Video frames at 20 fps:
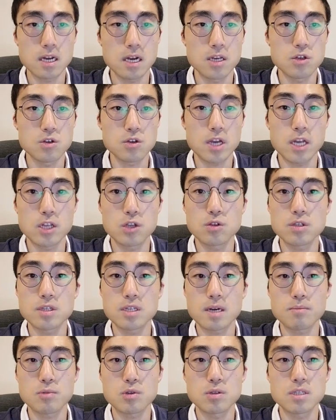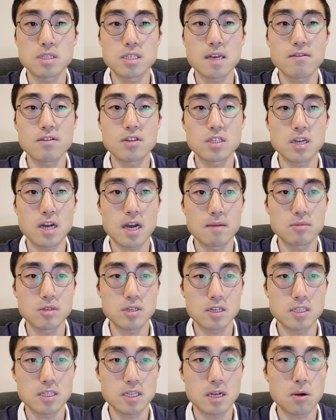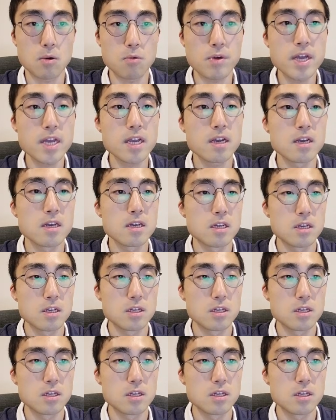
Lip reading: you can use it up to 7 times in a single week.